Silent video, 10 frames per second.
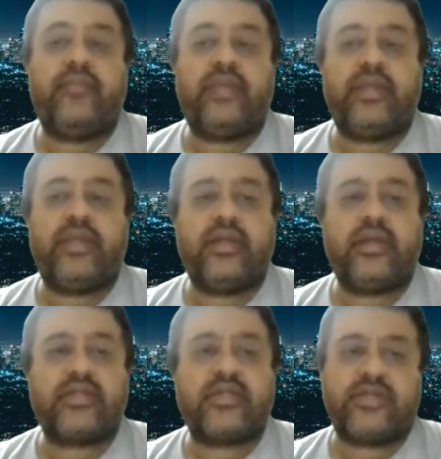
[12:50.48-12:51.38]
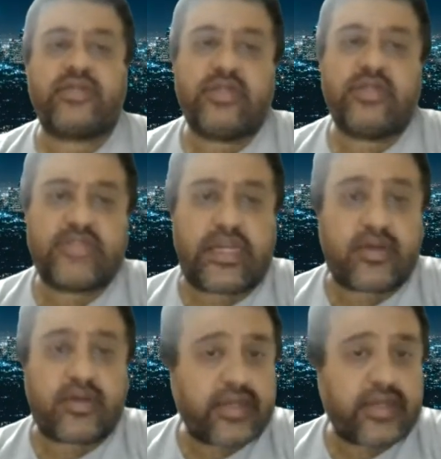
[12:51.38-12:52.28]
Be customer
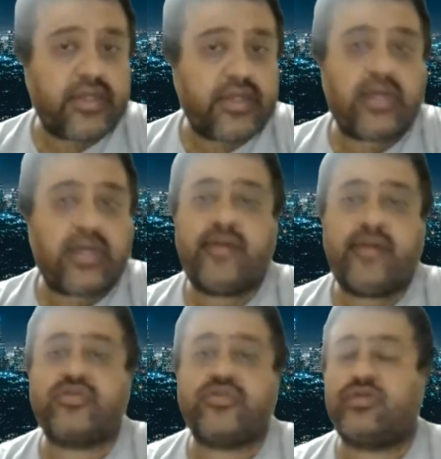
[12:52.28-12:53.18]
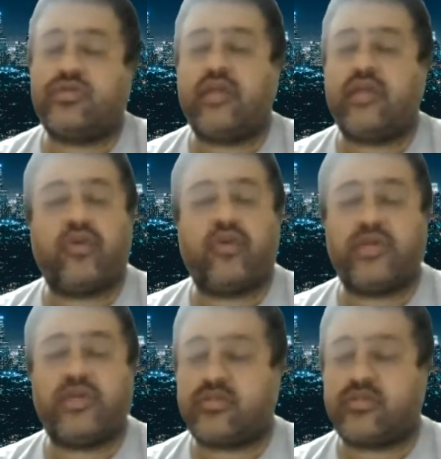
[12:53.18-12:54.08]
centric. So think
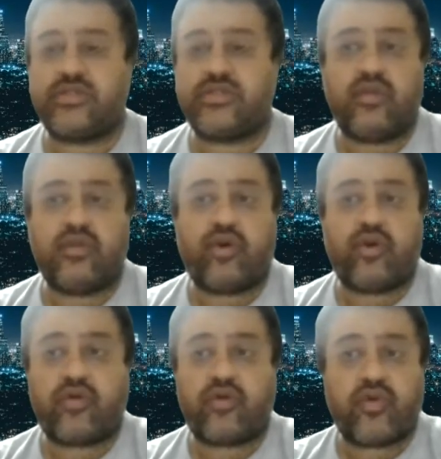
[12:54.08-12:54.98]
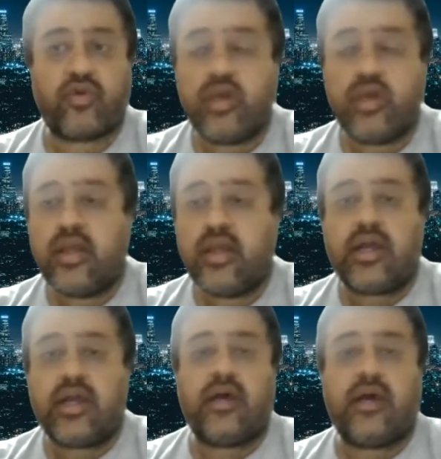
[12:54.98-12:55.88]
from customers' point of view.
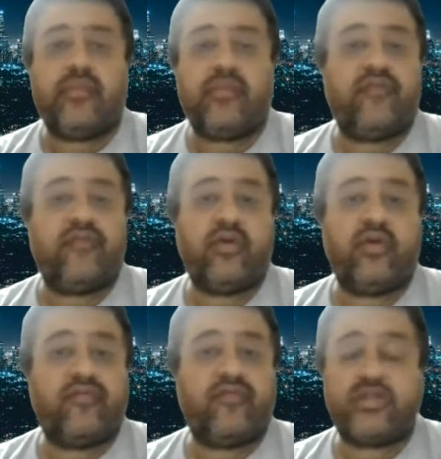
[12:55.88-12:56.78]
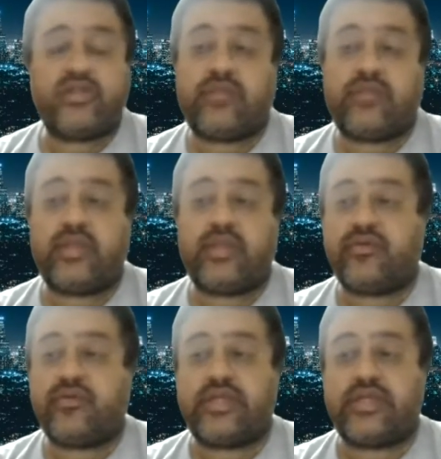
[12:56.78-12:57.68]
If you have, for example,
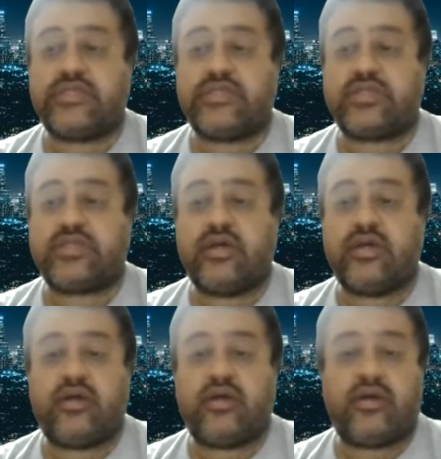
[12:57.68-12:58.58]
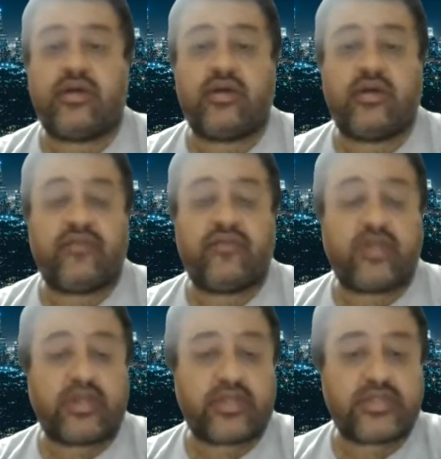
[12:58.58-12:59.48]
if you
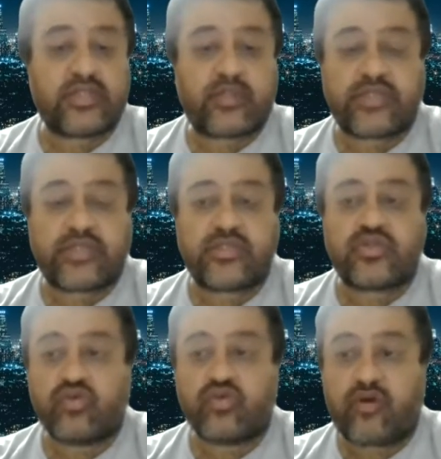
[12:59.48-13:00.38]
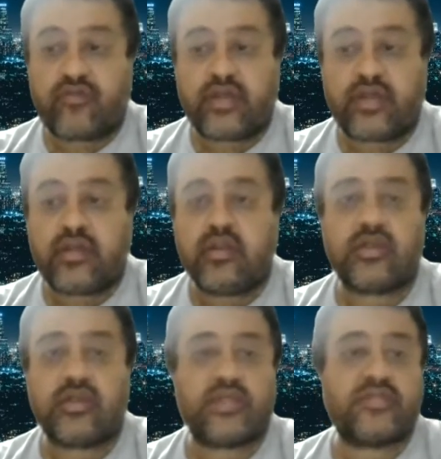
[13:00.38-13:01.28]
are increasing the prices too often,
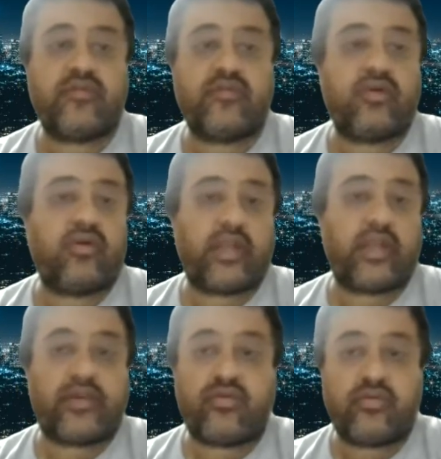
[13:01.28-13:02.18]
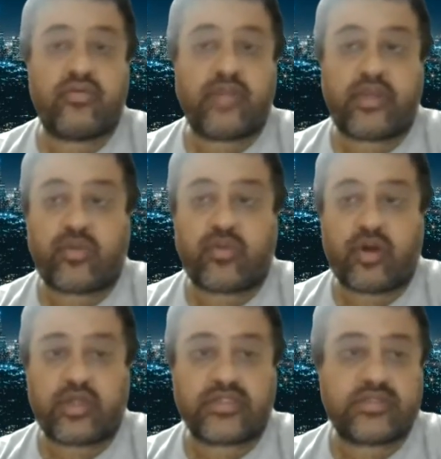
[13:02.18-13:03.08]
the customer would not like to buy your
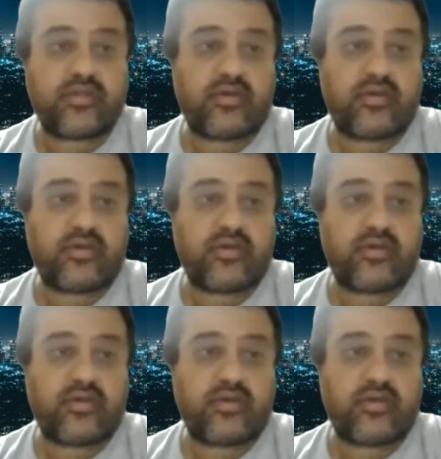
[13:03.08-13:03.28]
product,